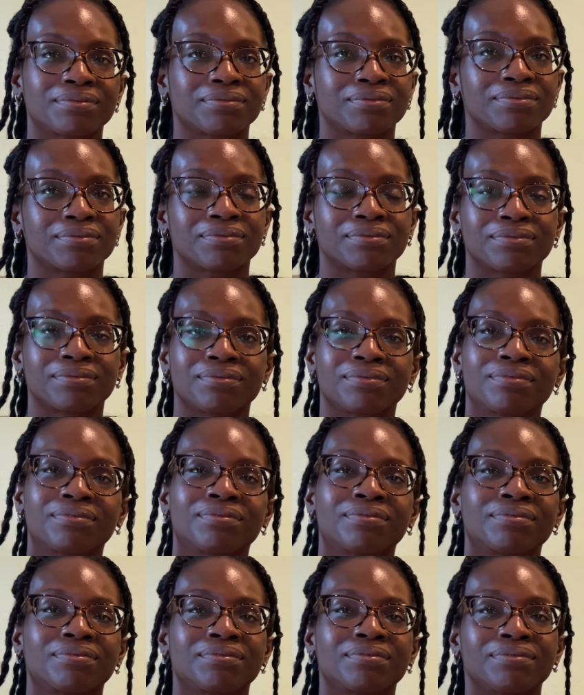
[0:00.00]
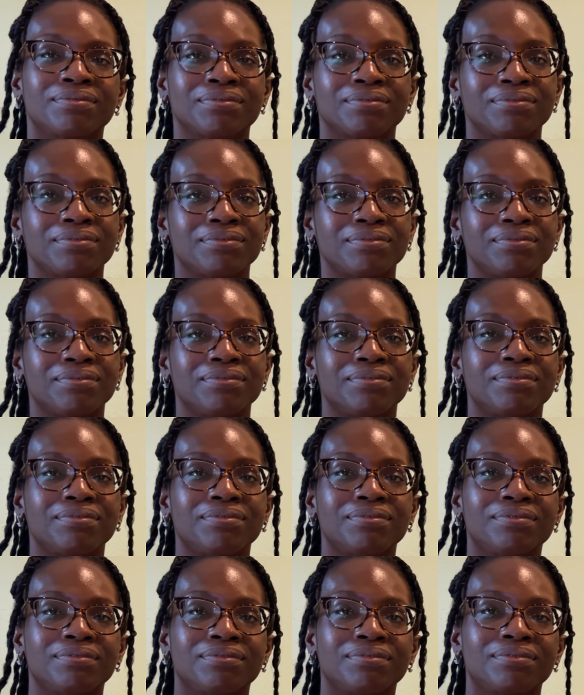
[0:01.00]

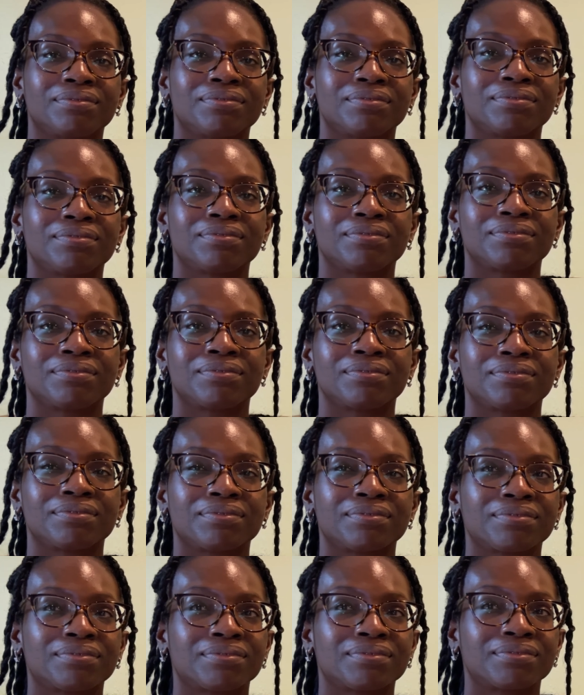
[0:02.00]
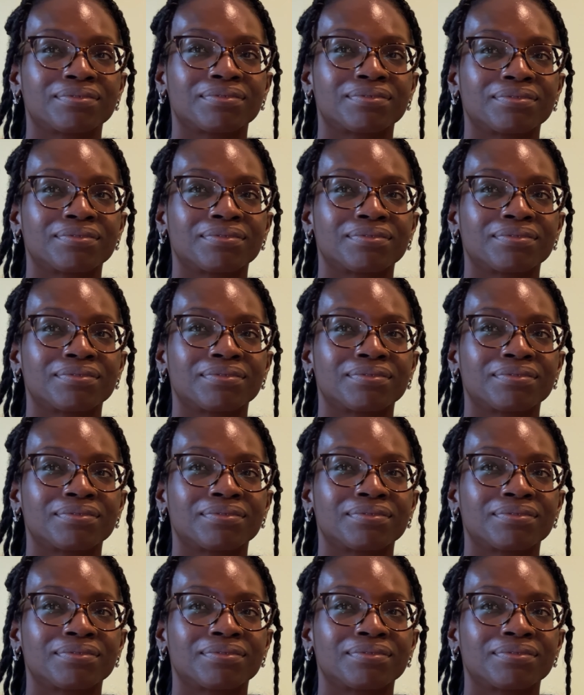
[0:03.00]
No words are spoken by the person on screen.